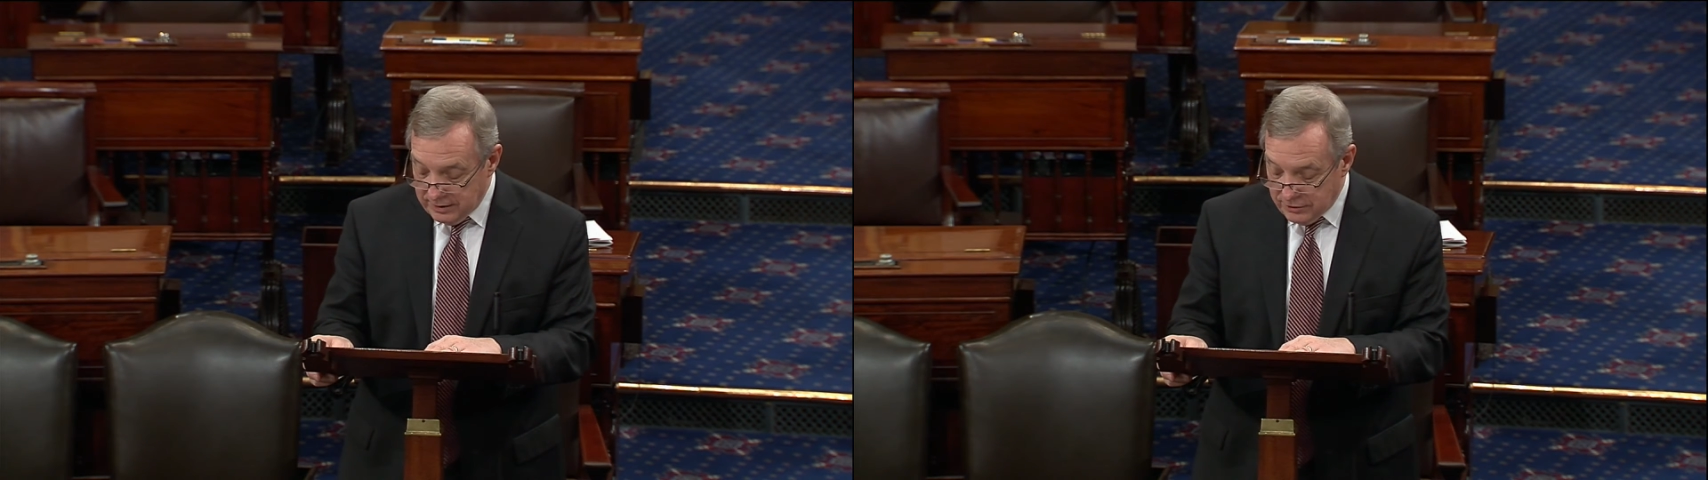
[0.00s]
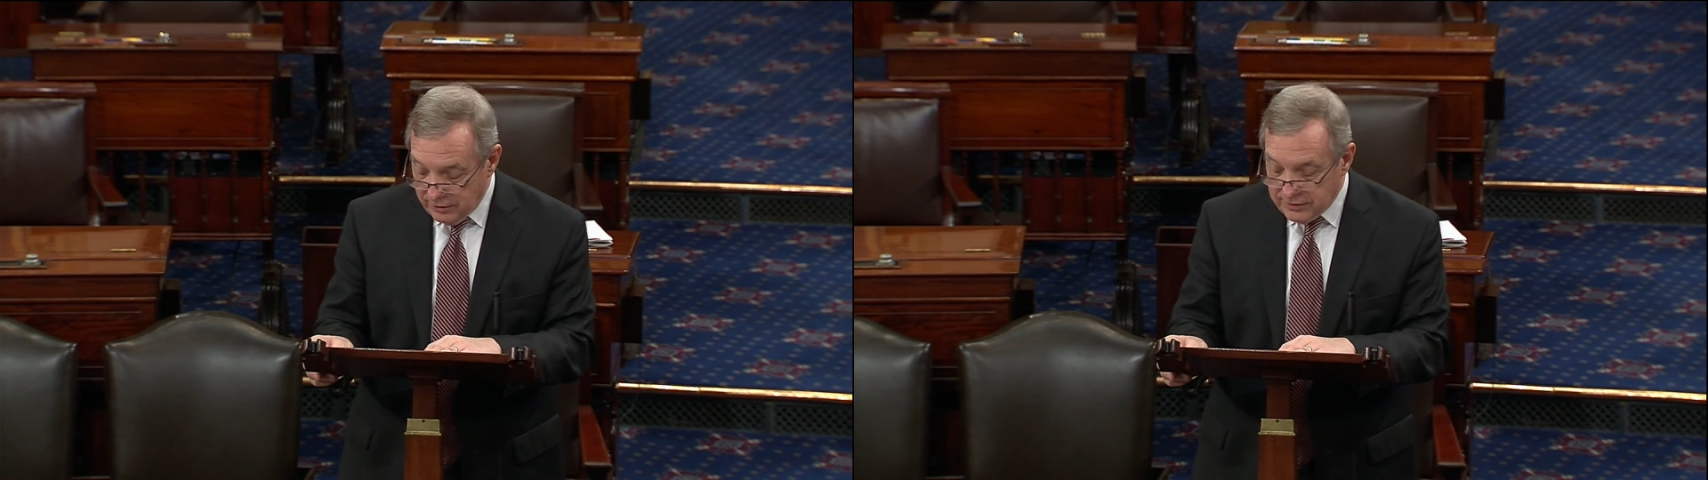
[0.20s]

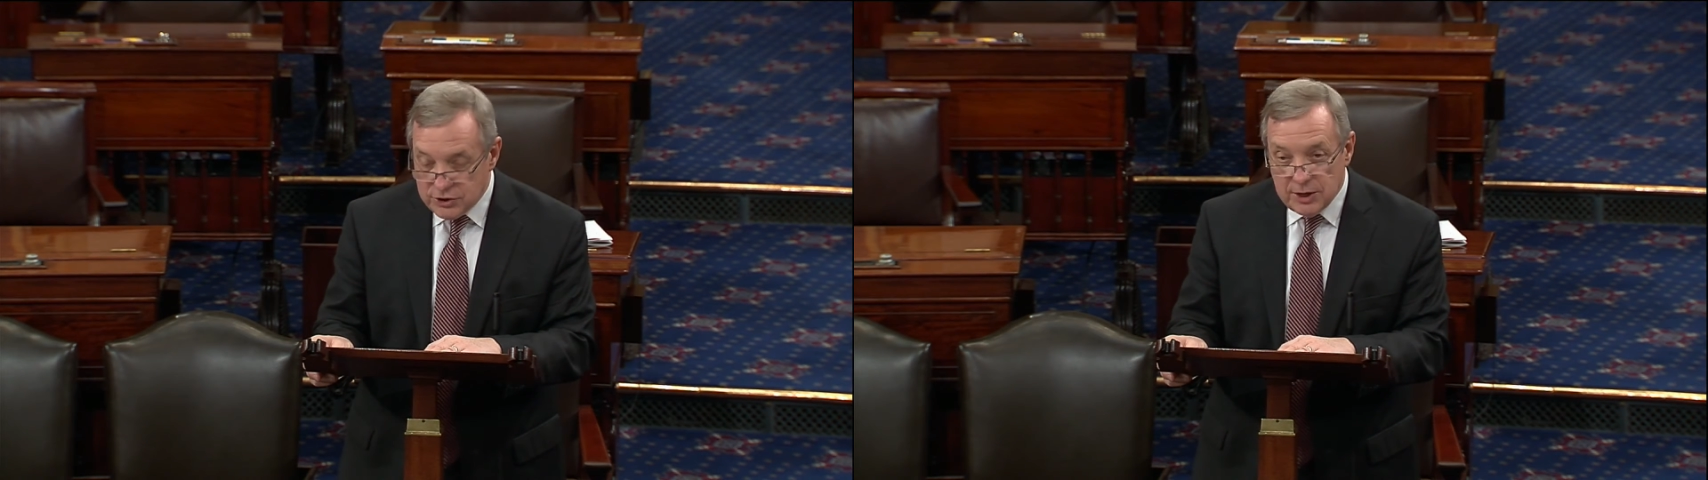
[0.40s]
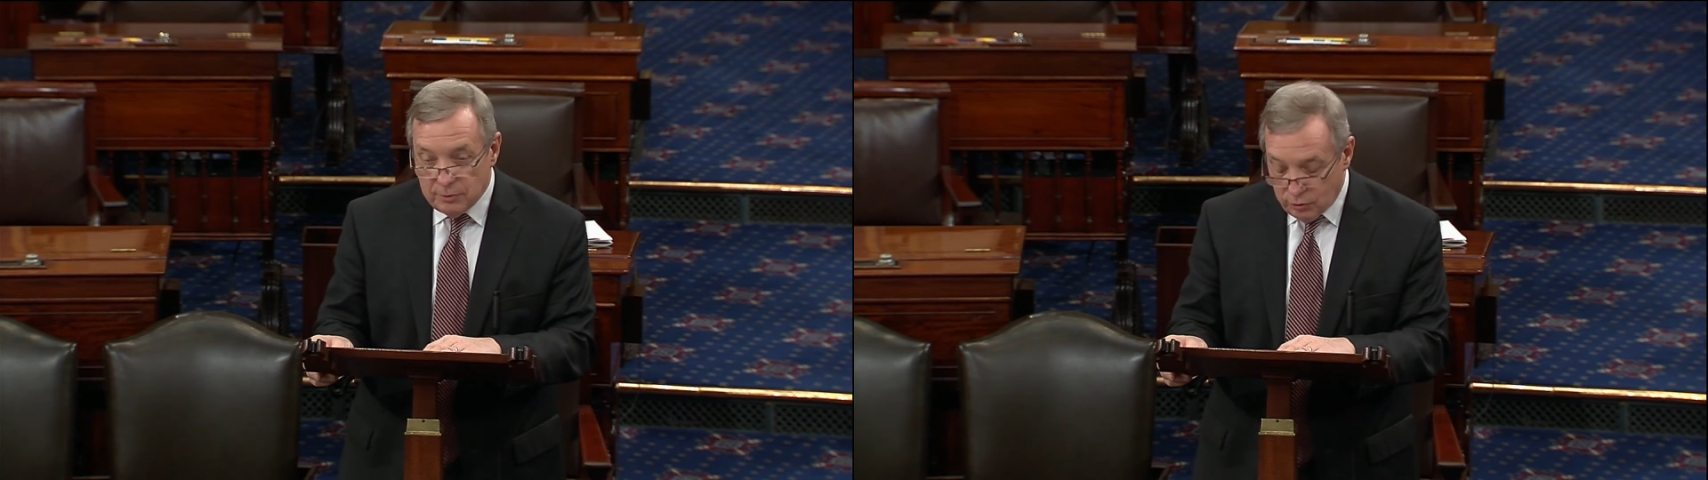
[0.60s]
during the
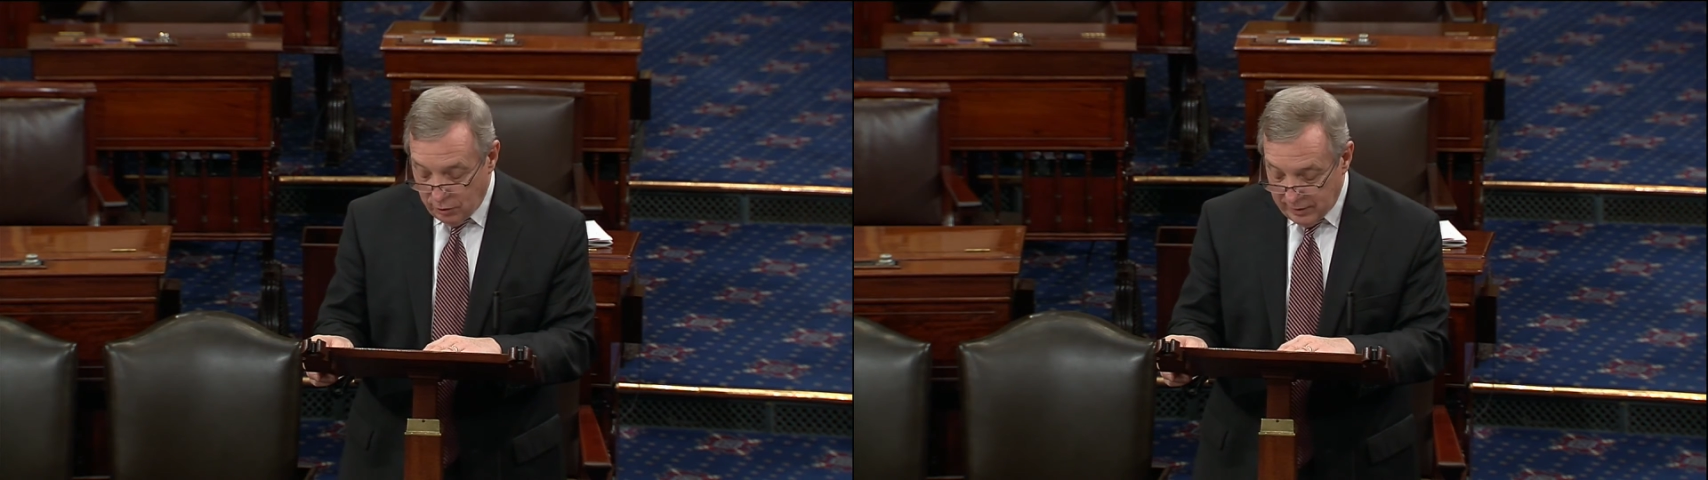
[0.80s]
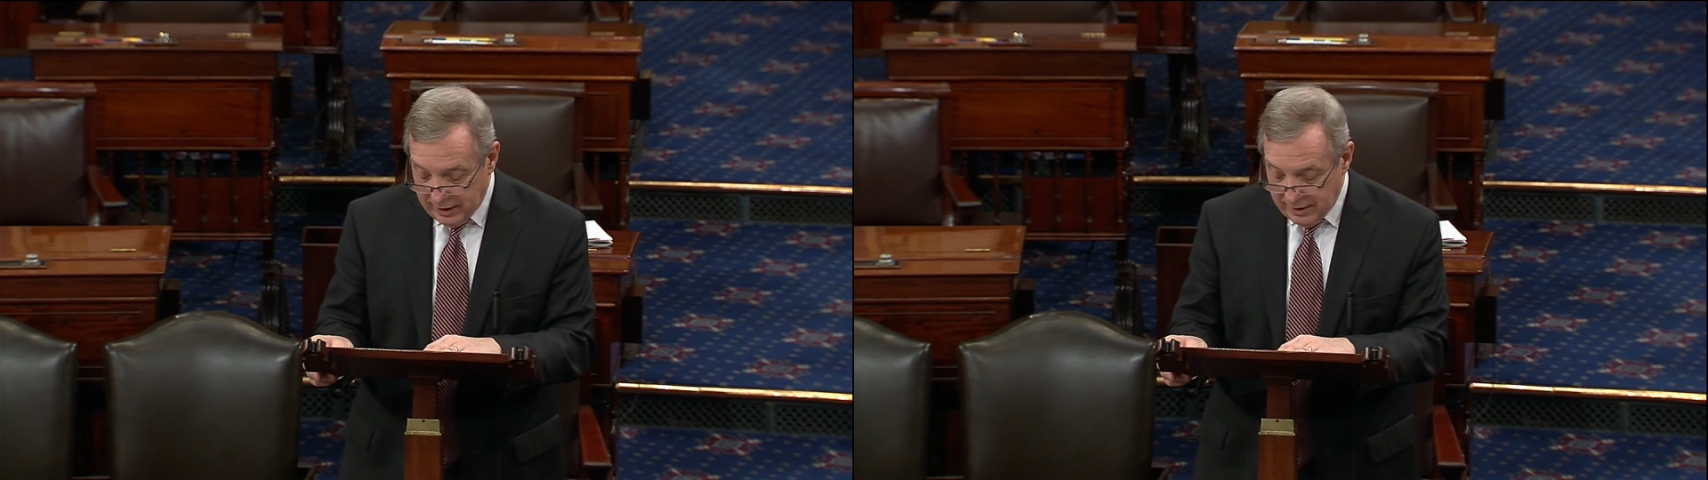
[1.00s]
Jim
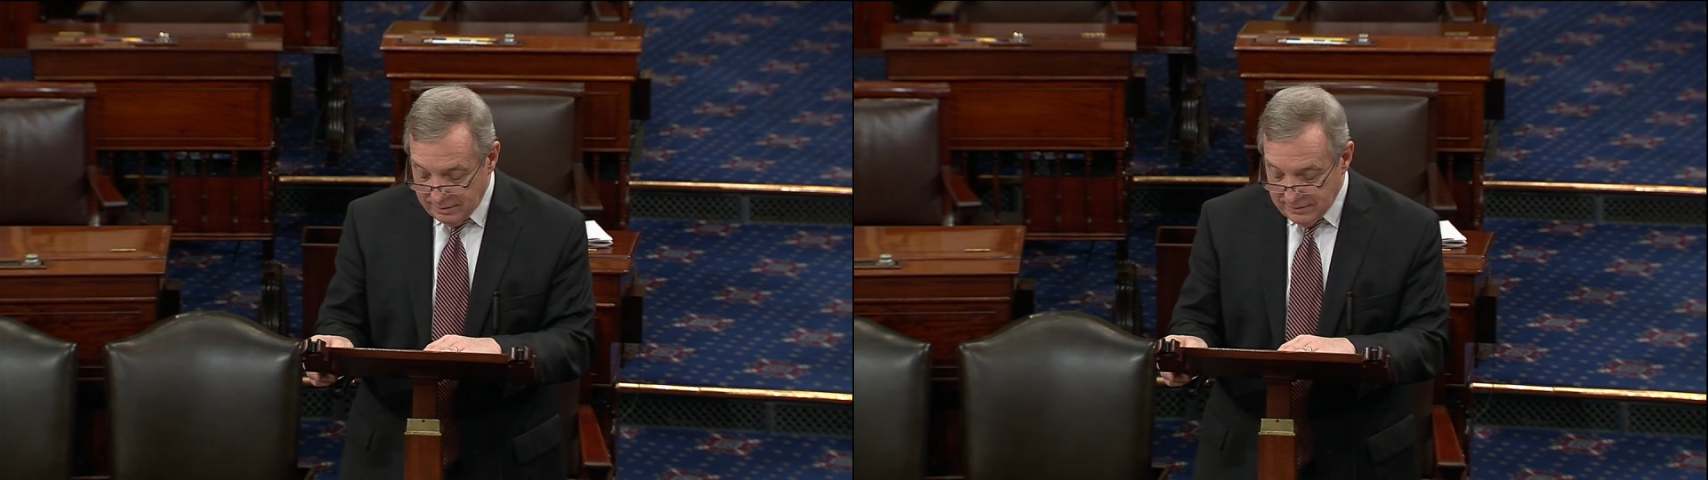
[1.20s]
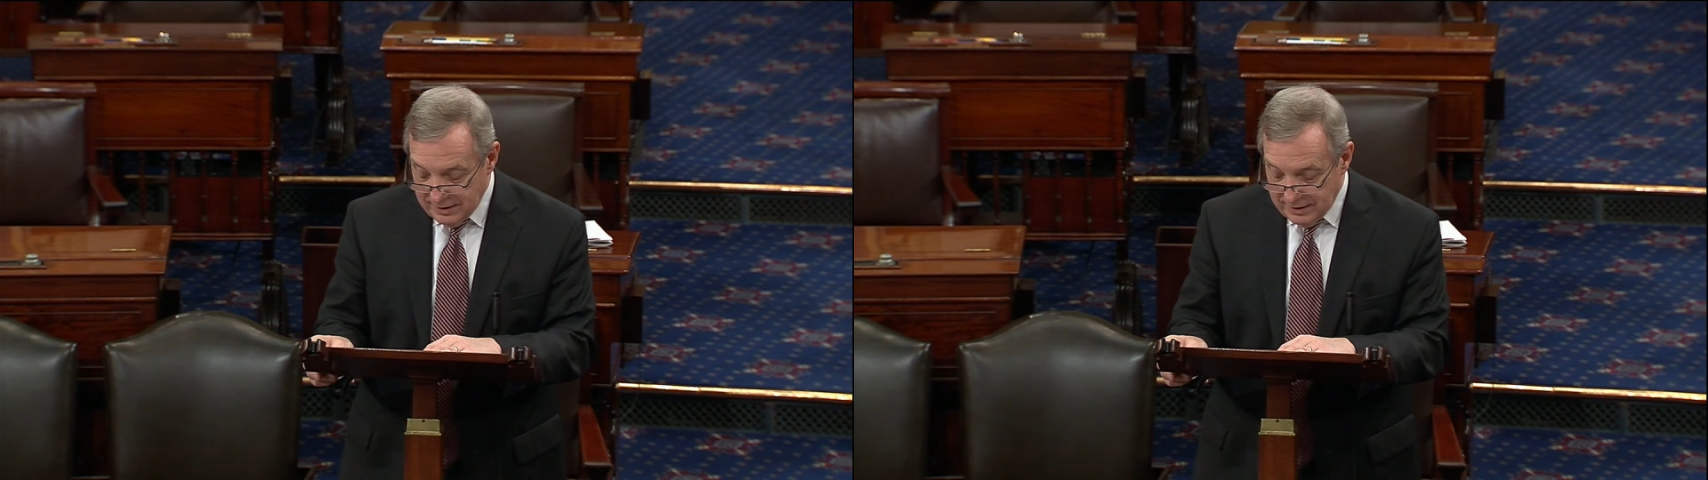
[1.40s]
Crow era.